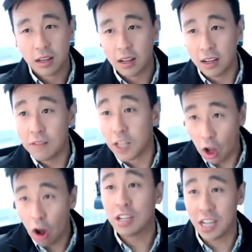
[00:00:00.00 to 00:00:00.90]
lived a
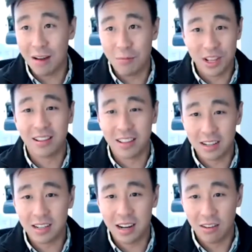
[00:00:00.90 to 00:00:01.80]
long time without the
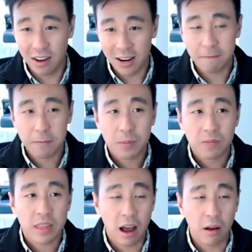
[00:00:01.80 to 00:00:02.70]
internet, right?
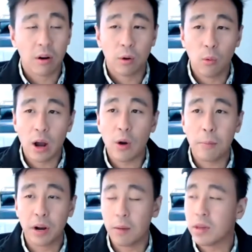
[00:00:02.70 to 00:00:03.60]
Now, why do I
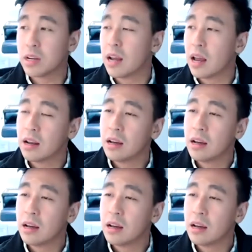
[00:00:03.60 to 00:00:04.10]
bring up the internet?